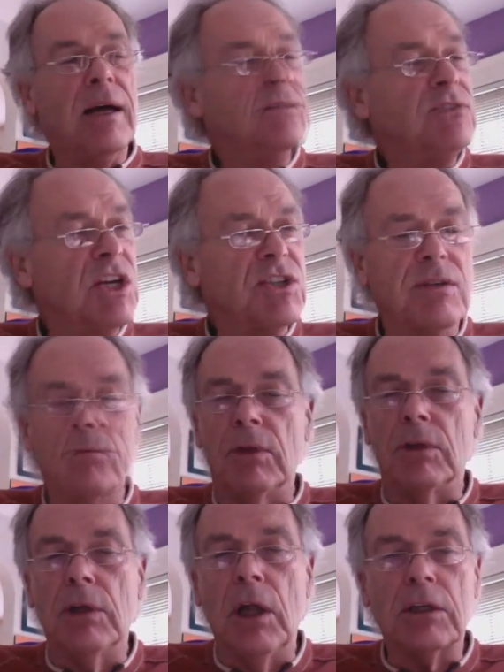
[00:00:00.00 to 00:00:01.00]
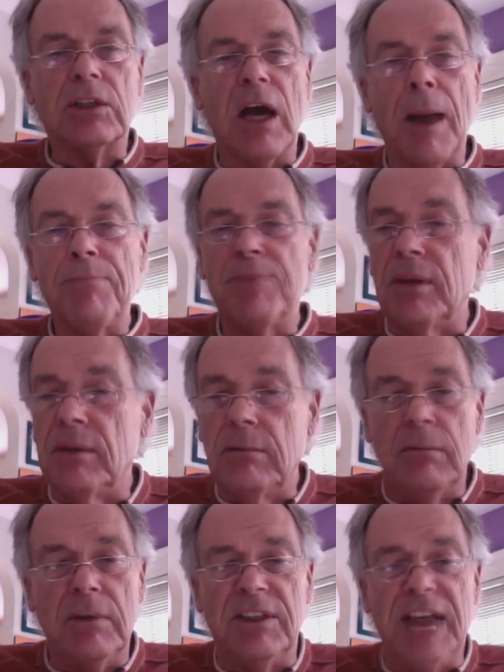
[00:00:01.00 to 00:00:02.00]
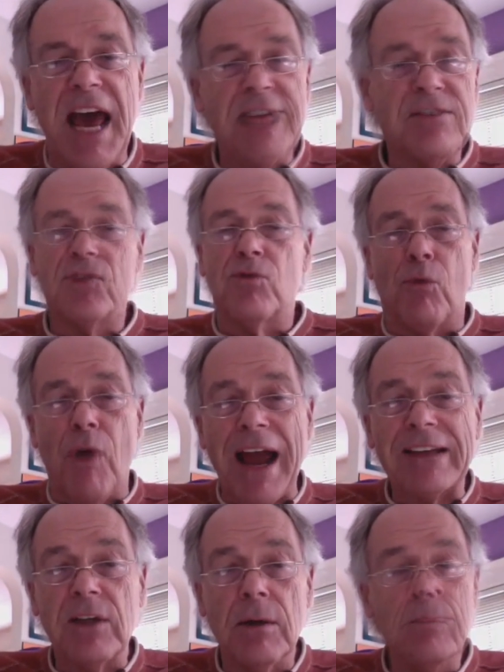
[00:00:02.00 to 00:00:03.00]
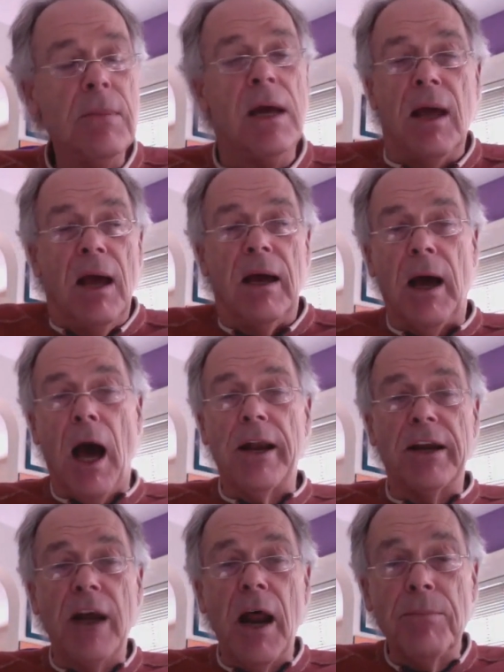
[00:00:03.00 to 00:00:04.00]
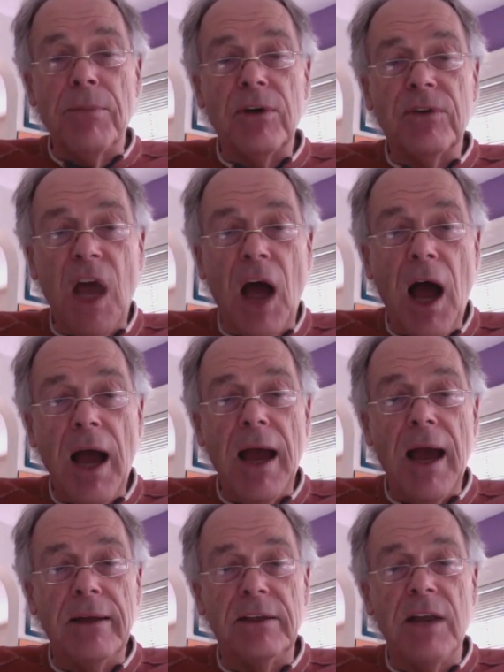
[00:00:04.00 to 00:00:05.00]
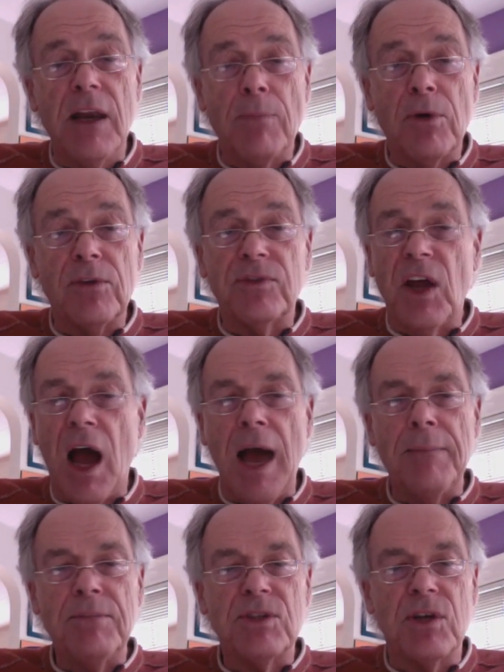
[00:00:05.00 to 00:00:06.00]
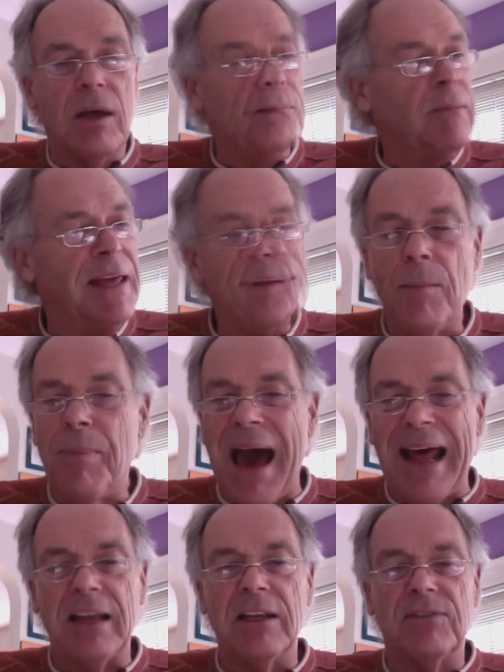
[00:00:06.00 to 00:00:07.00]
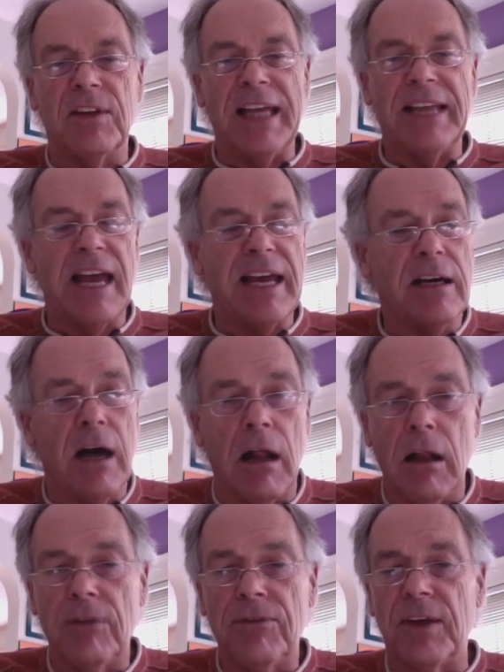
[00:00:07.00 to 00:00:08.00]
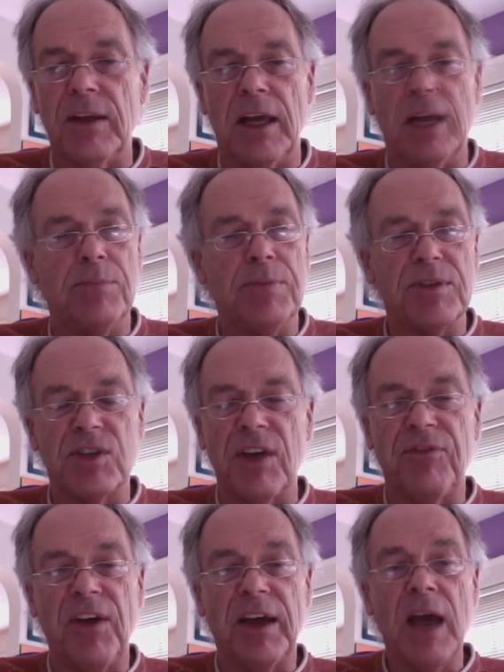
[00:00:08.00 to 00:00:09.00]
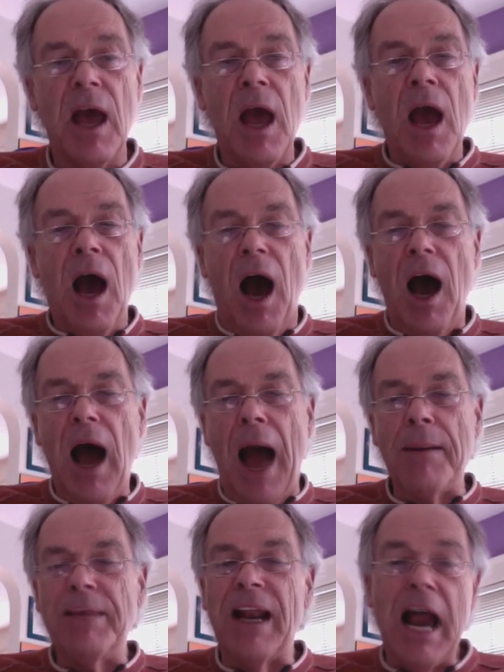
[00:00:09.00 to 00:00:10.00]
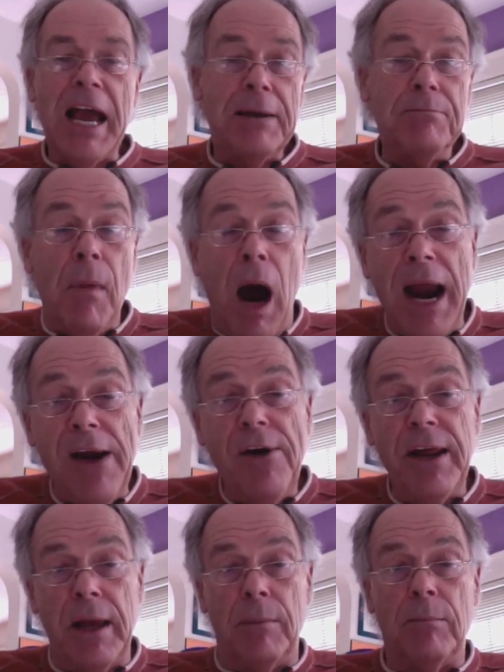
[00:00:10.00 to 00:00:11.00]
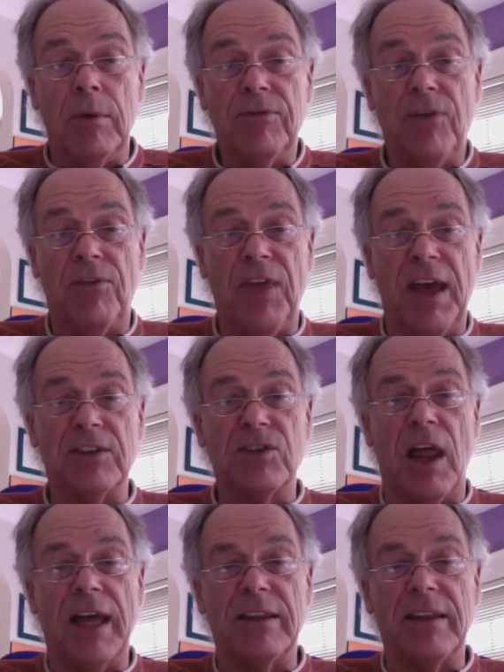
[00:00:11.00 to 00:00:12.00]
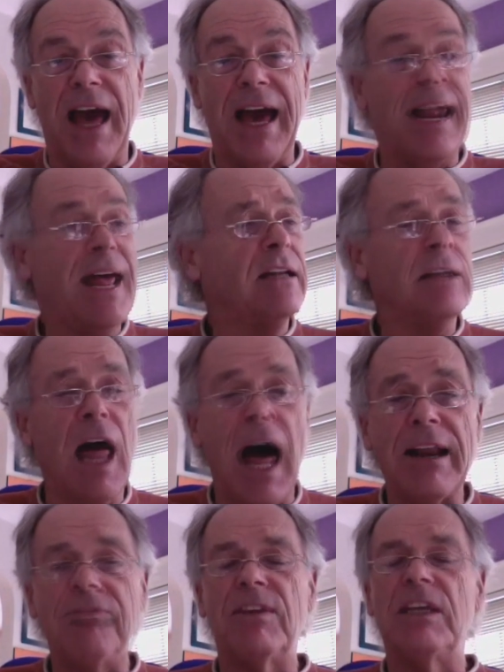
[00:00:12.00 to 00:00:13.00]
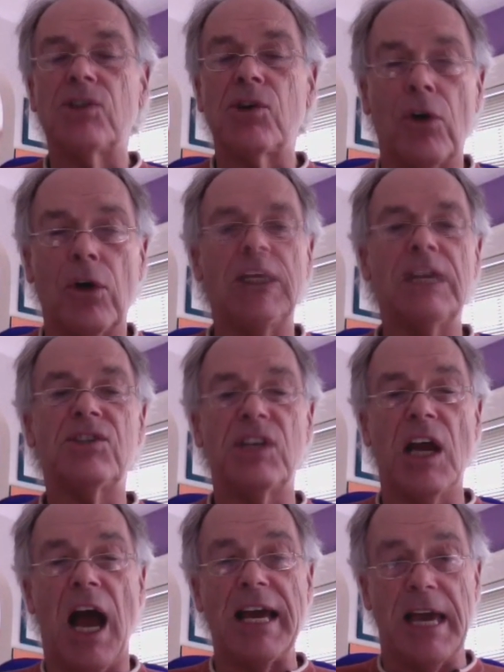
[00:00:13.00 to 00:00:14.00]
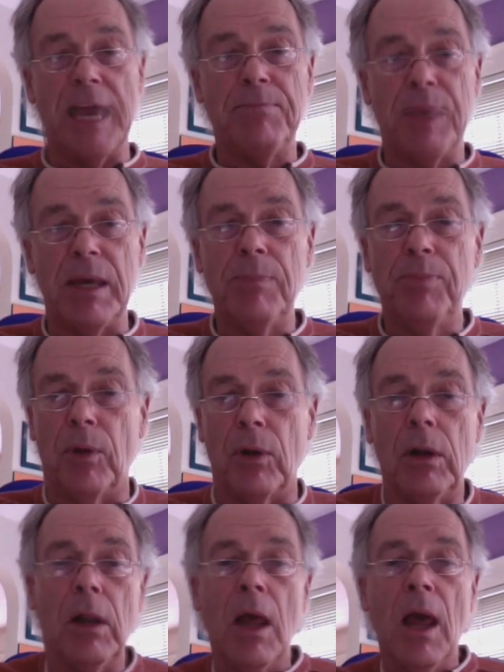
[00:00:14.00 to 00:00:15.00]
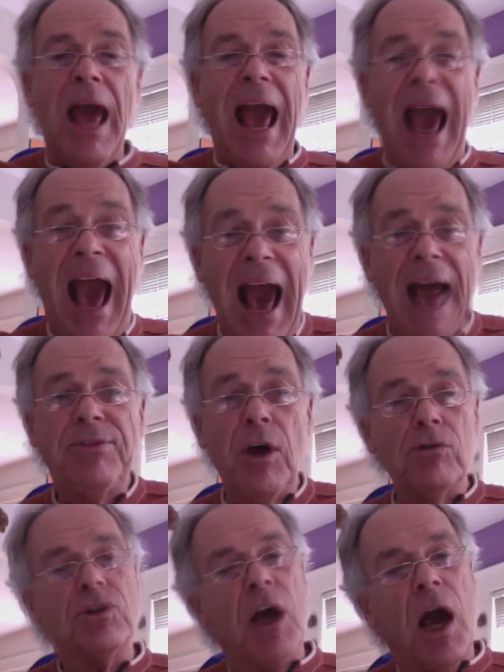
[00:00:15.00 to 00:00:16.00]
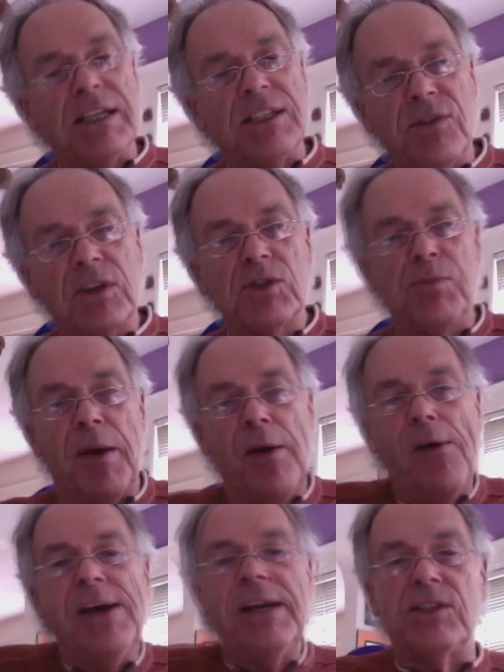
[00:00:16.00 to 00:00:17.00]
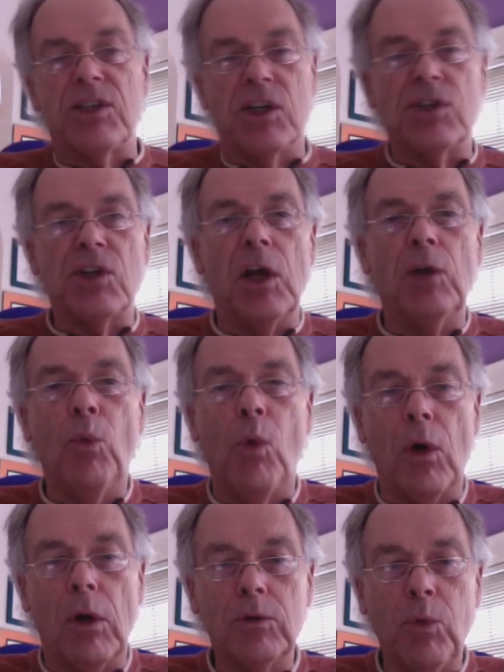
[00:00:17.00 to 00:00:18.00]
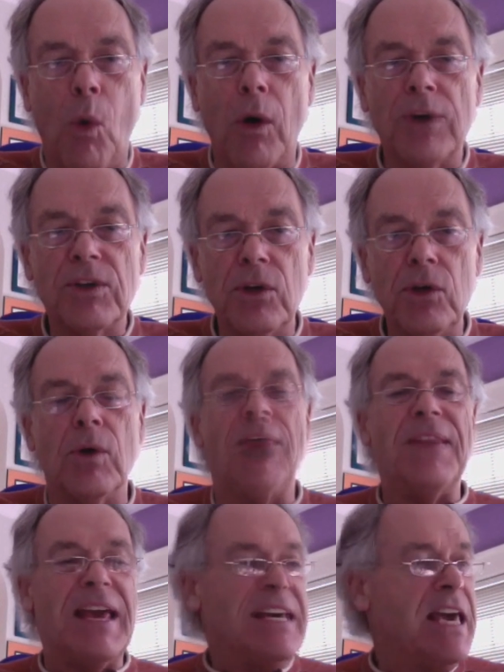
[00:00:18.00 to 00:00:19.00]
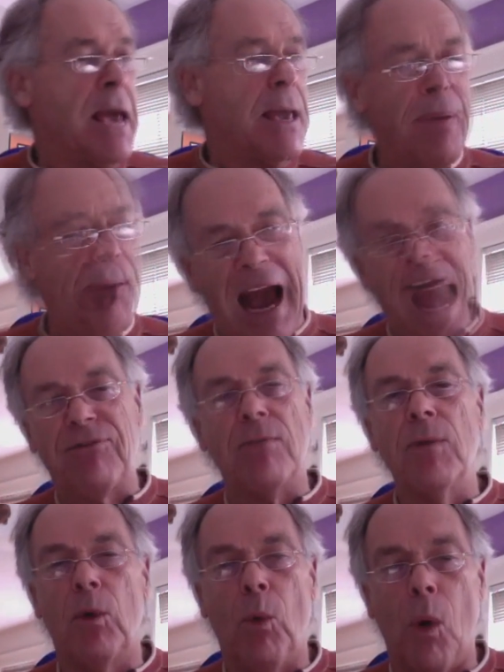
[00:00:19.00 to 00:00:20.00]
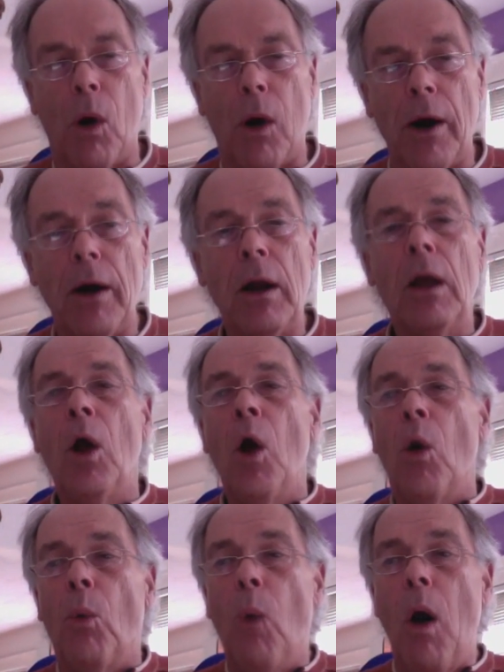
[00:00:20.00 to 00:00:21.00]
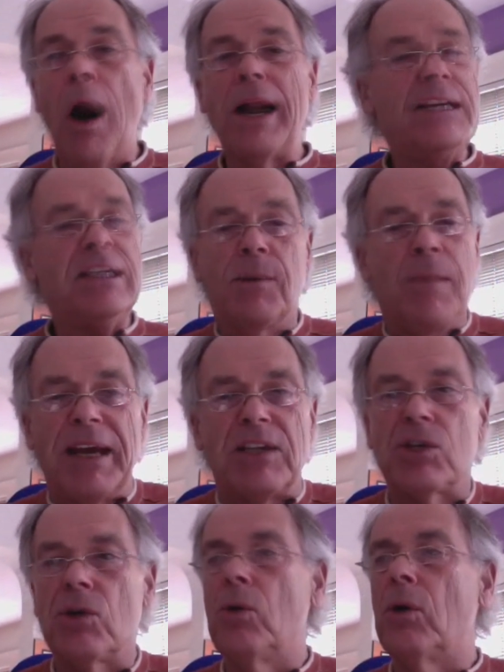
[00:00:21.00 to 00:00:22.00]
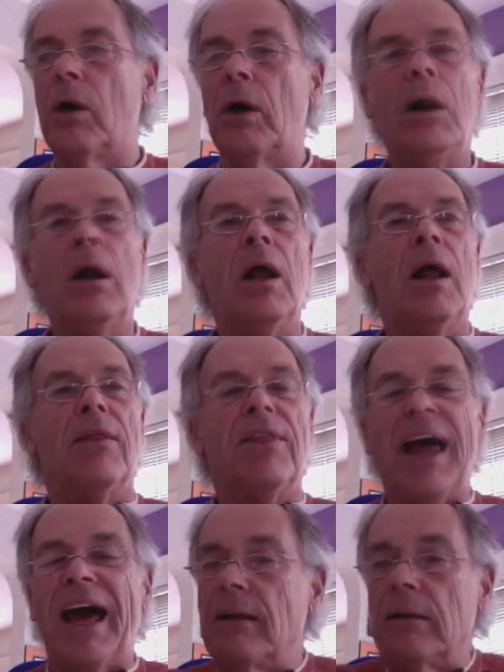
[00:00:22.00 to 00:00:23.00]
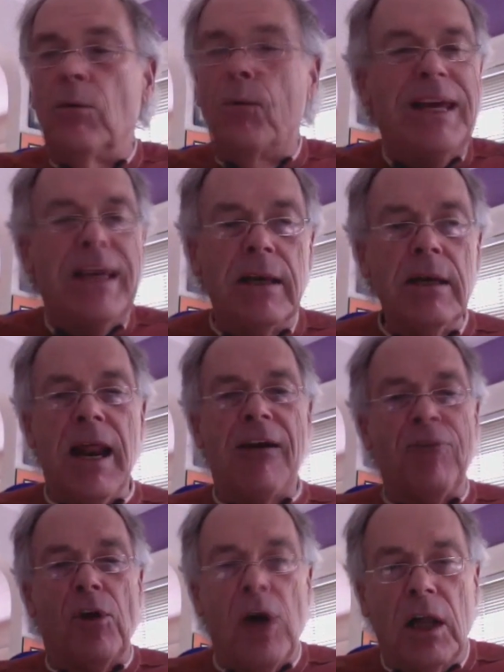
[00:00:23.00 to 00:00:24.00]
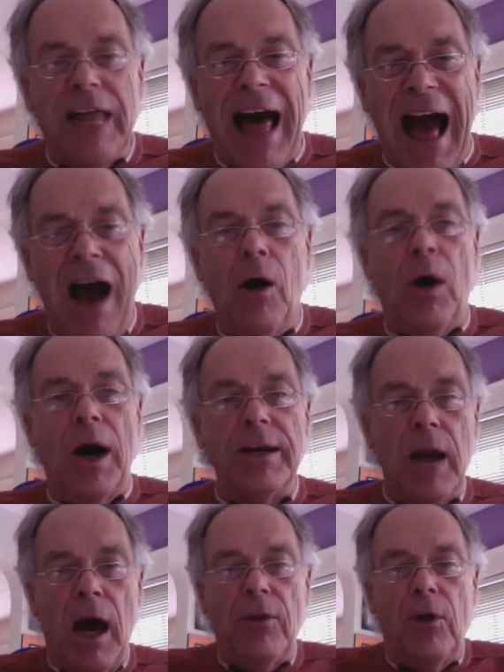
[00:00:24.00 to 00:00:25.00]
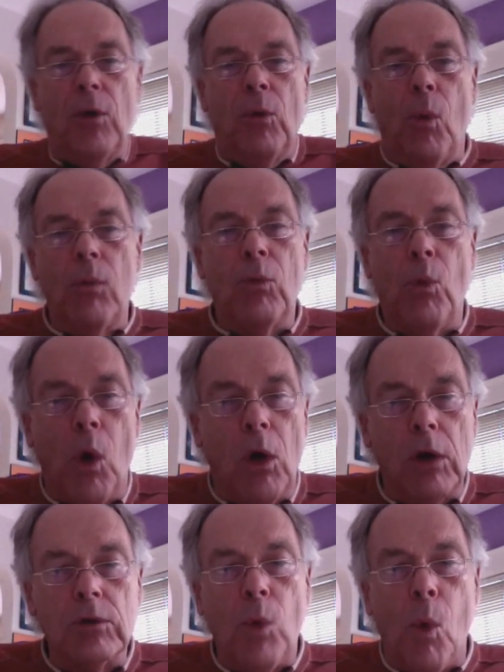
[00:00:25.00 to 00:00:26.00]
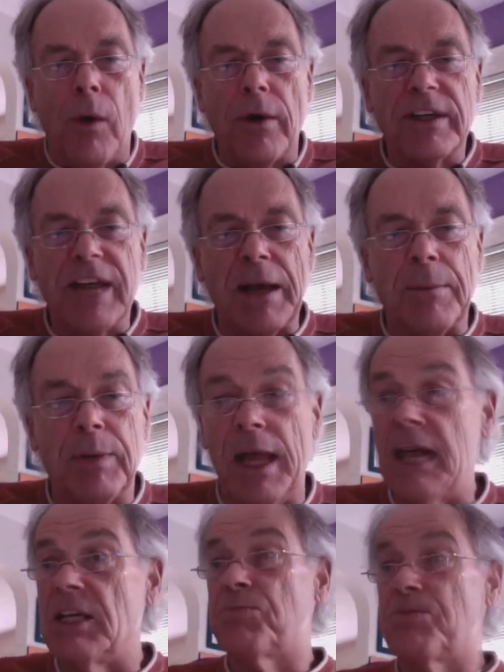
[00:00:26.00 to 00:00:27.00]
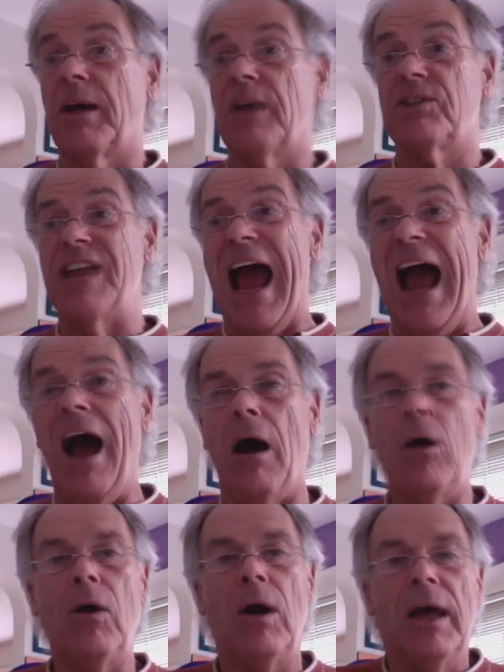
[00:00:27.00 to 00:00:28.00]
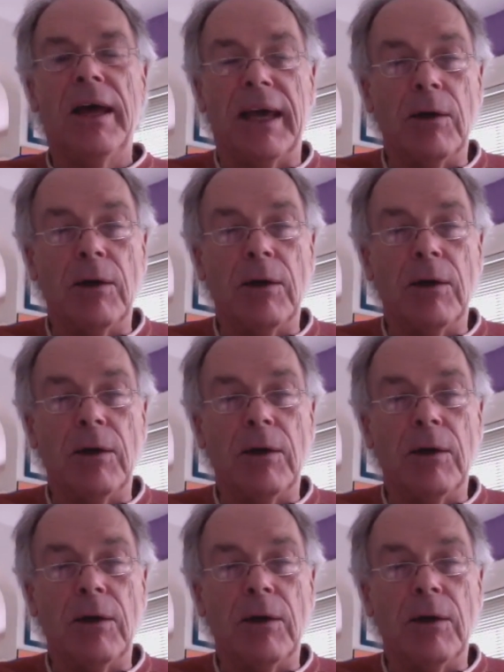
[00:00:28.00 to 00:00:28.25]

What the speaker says: just looked up death's rectum on a number of times in the Battle of Leyte Gulf in the Pacific. I mean, I admired him for things like that. And a lot of these early CIA people had those kinds of experiences in World War II. And they came back from the war wanting to make sure that we can never allow another world war to take place, because now it